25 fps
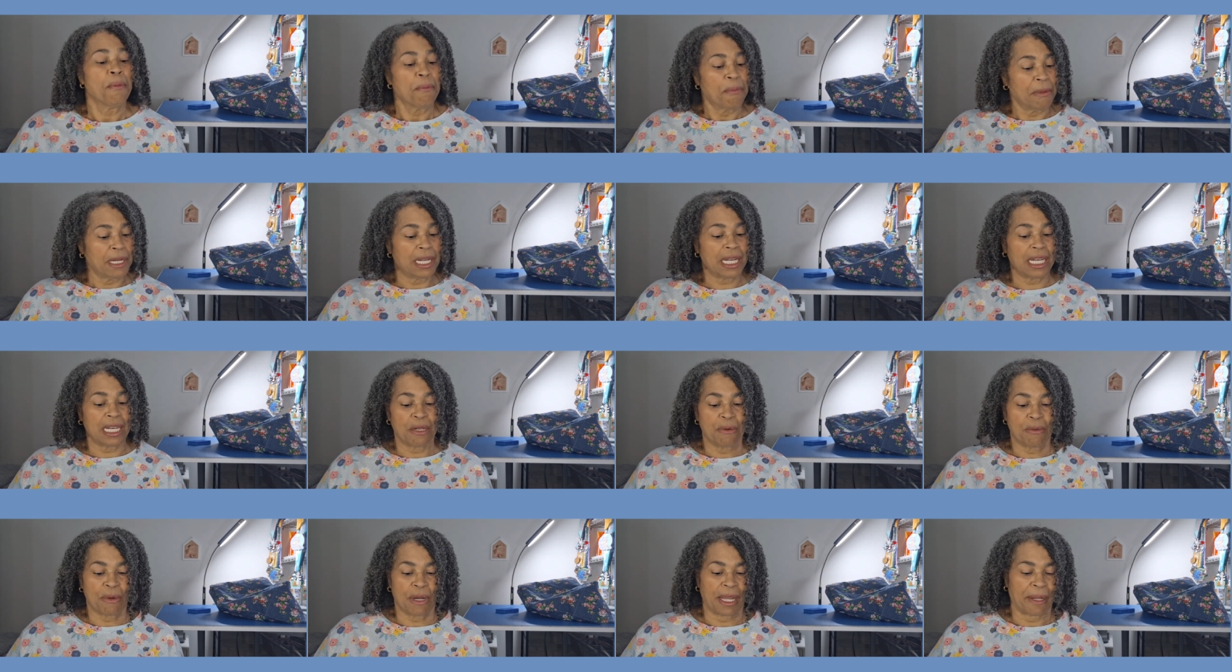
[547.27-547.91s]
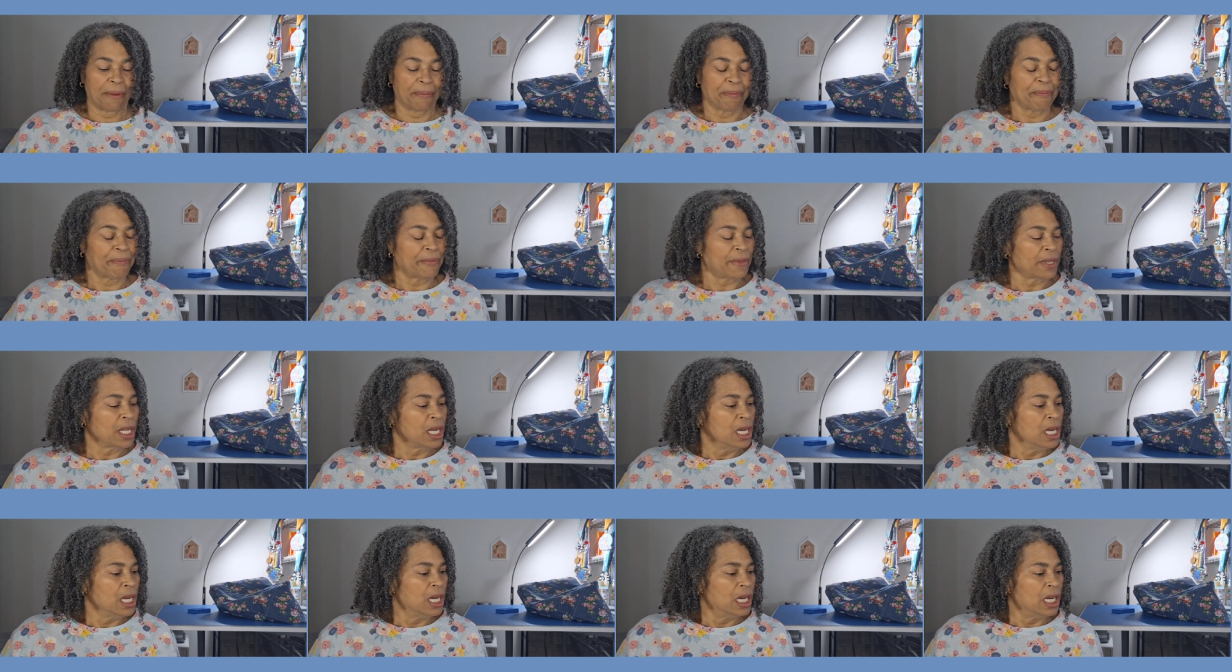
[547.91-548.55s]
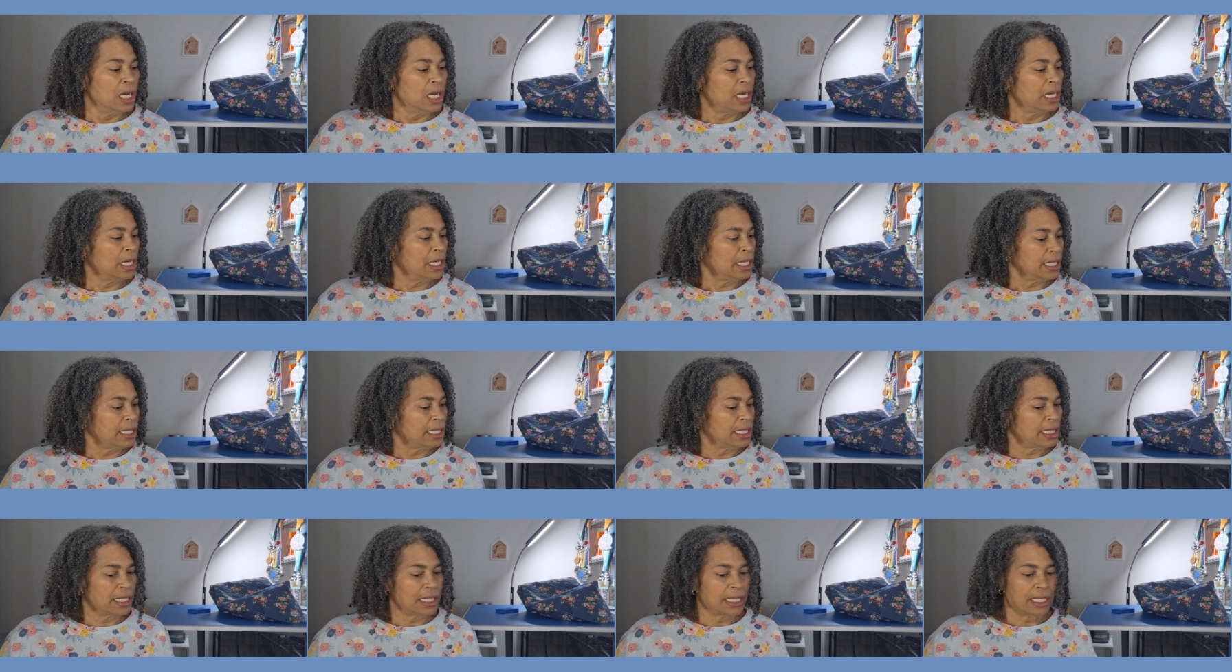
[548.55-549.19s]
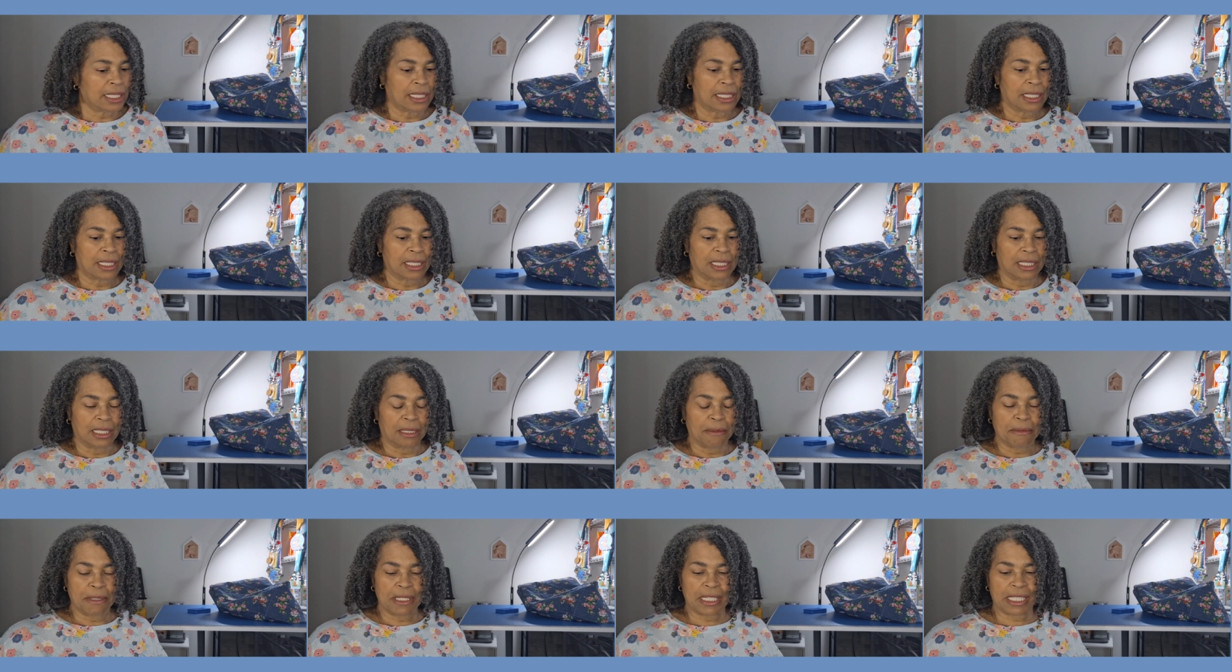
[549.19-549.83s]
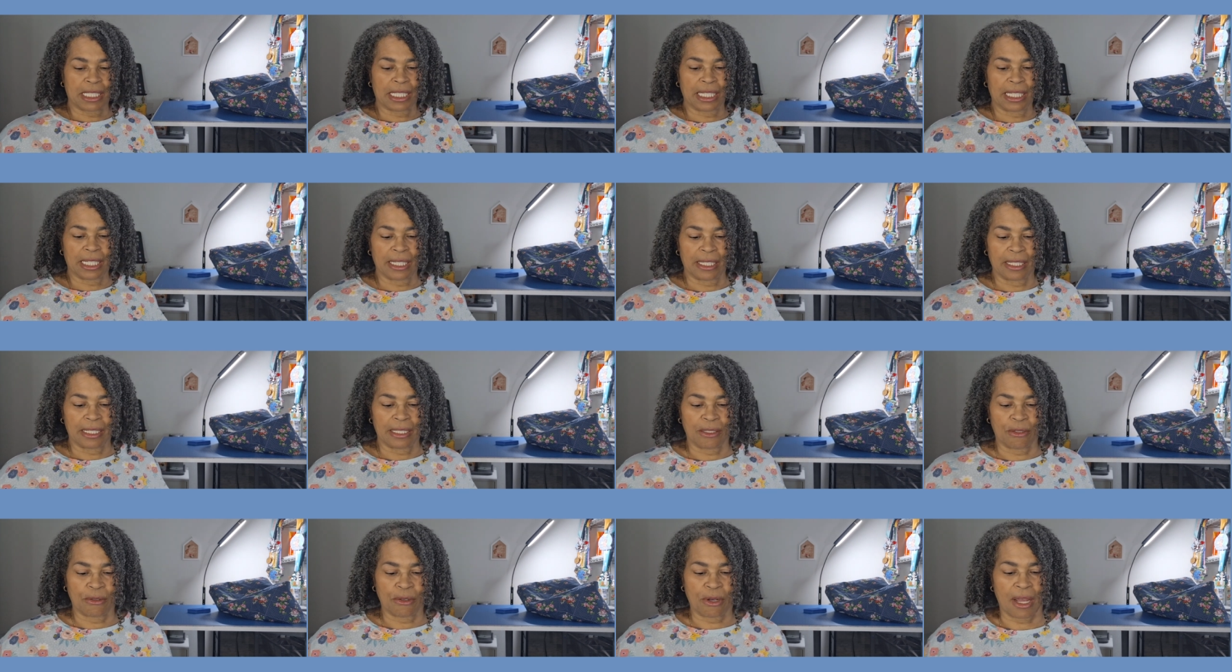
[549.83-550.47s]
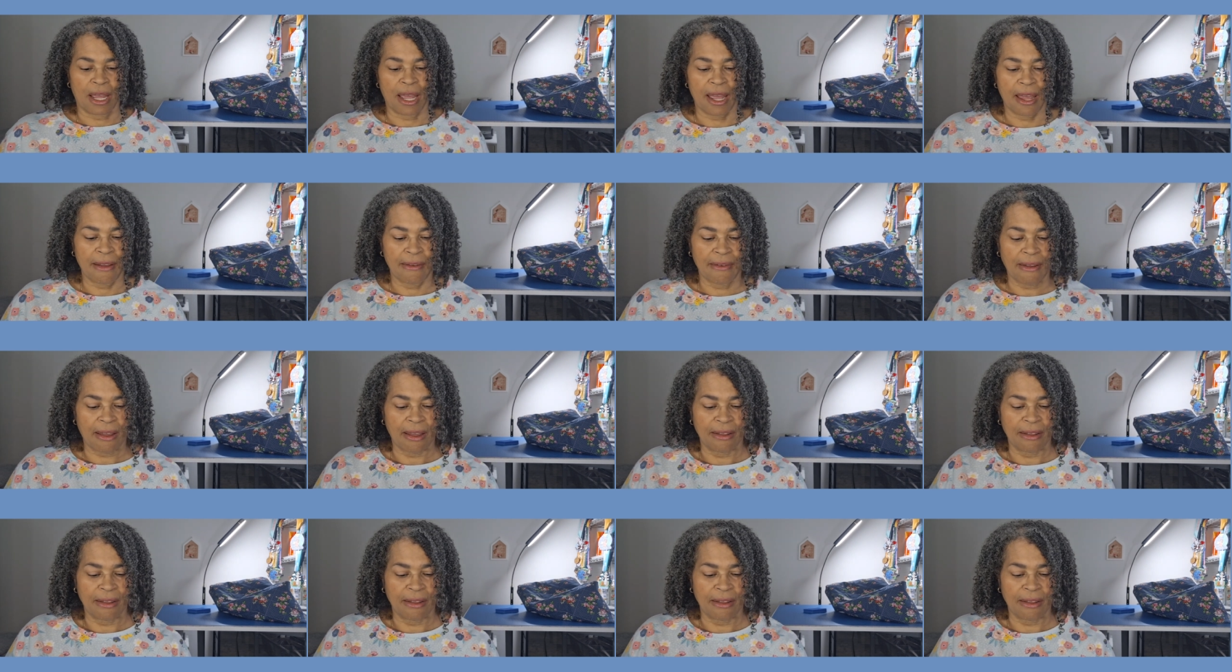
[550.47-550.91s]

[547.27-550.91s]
But anyway, uh, let me see. Do I have?